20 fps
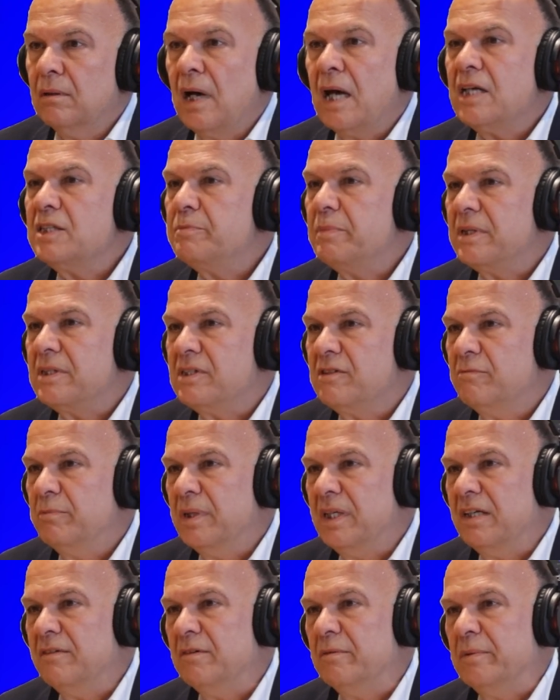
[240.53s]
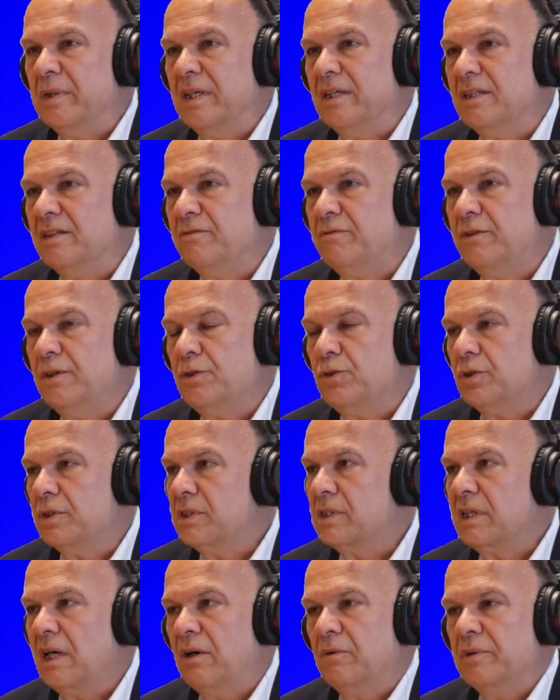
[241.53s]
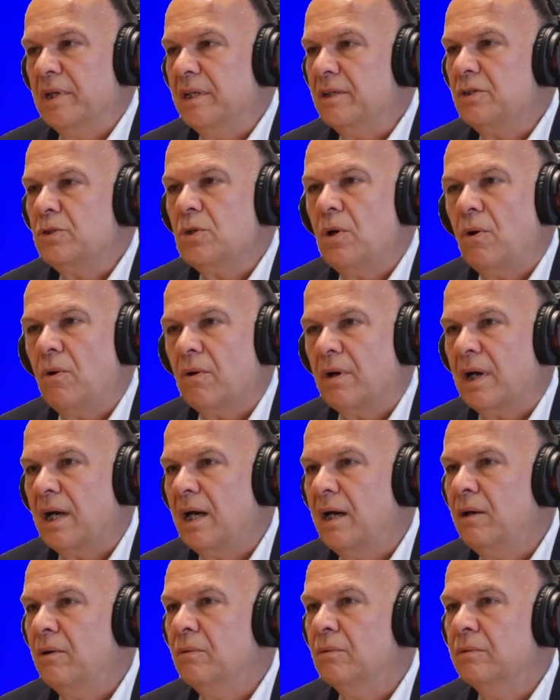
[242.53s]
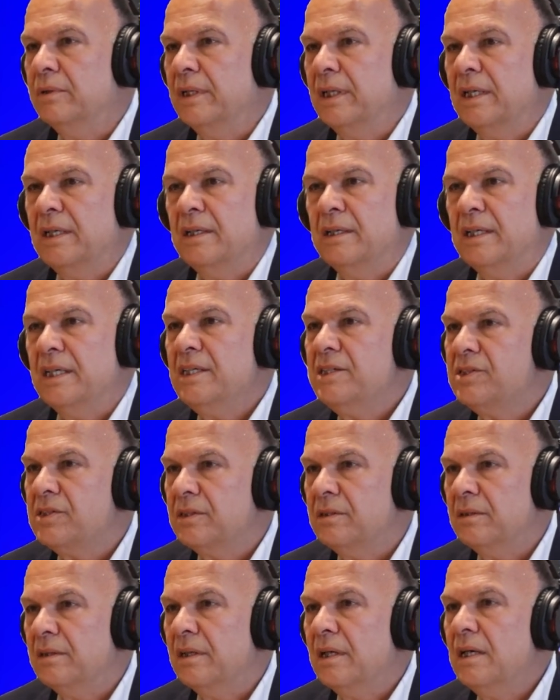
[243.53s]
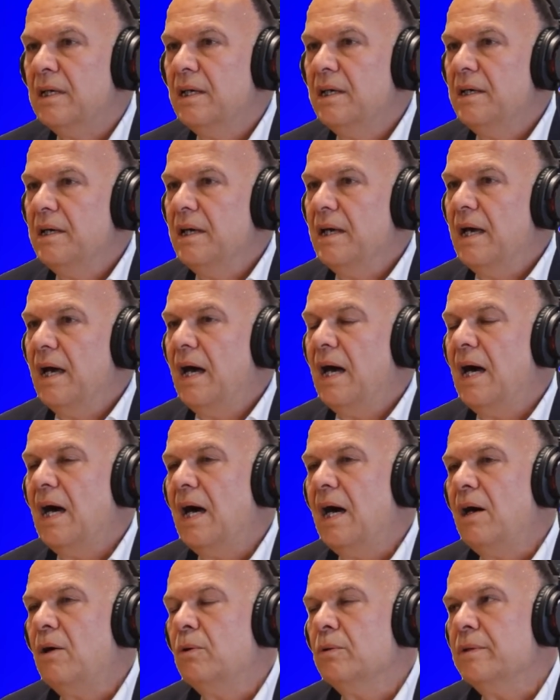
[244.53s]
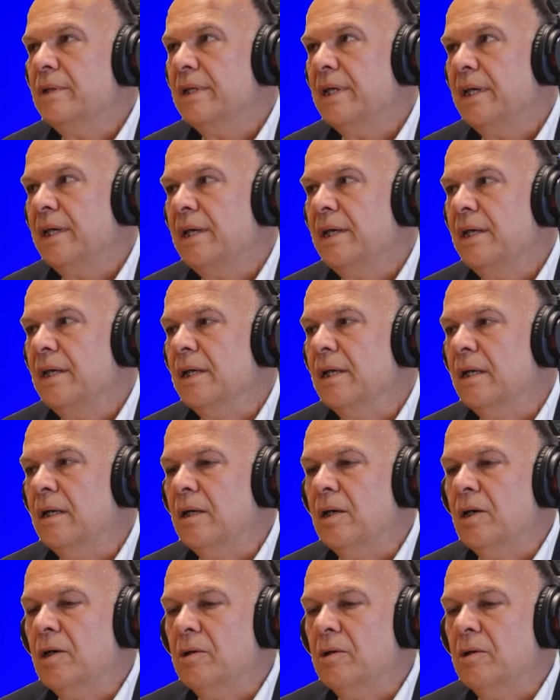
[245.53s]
aspects of believability features, how they talk, how they reason, how they